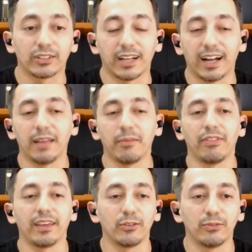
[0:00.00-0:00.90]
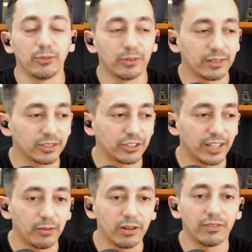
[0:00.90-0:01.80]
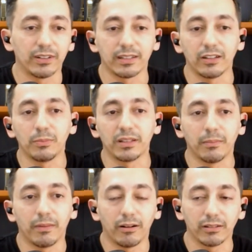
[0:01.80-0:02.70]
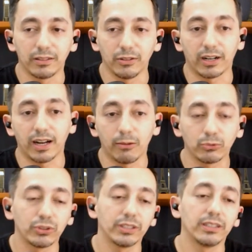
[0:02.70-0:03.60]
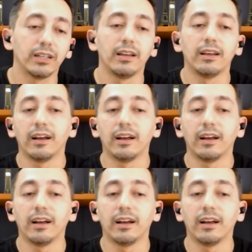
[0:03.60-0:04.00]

time. Thank you for sharing with us a little bit about your country,